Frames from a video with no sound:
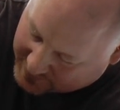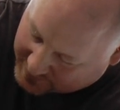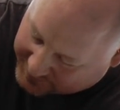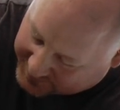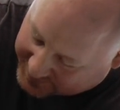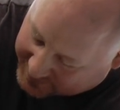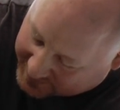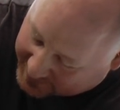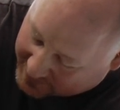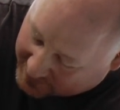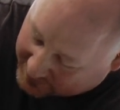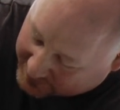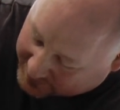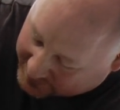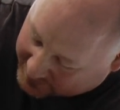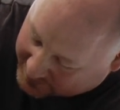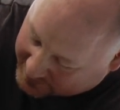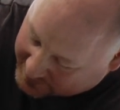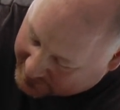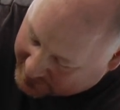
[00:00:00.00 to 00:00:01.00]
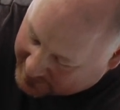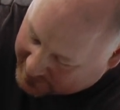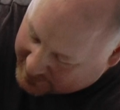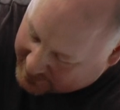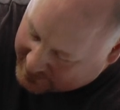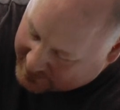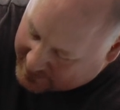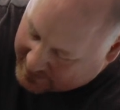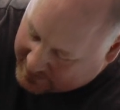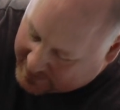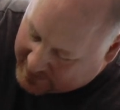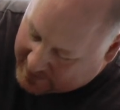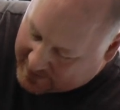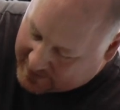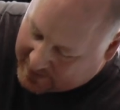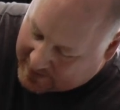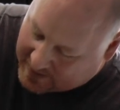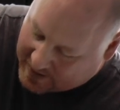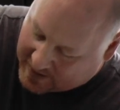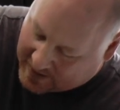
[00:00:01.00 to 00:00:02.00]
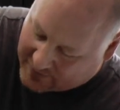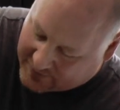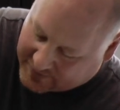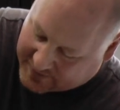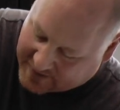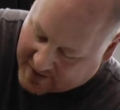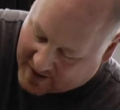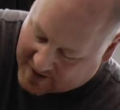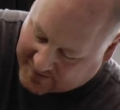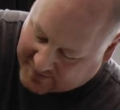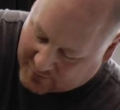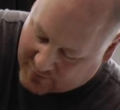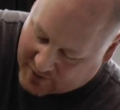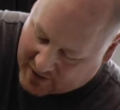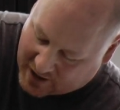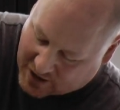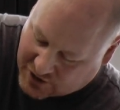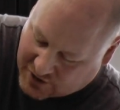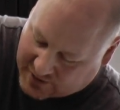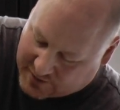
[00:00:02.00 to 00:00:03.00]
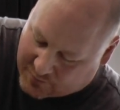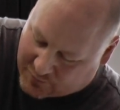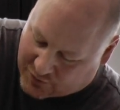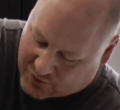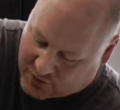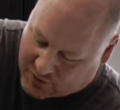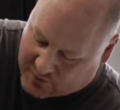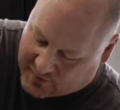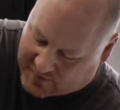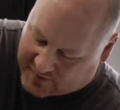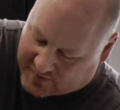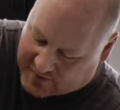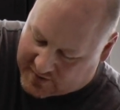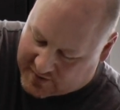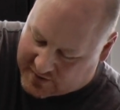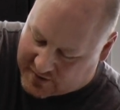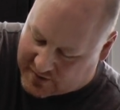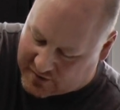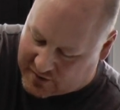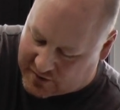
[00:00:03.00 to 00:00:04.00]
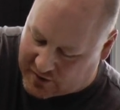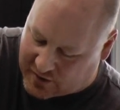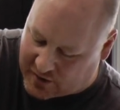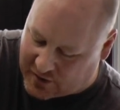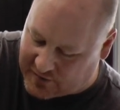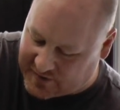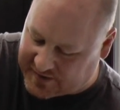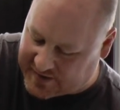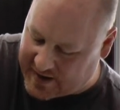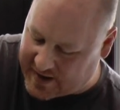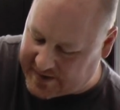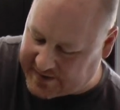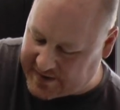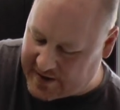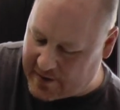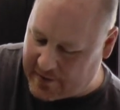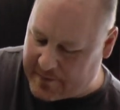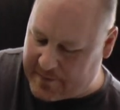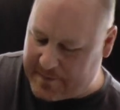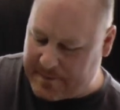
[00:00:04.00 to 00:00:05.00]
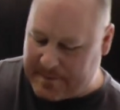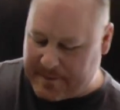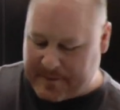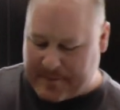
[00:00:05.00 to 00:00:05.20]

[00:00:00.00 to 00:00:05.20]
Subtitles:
upside down here, how the Tassimo actually brews. You close that down.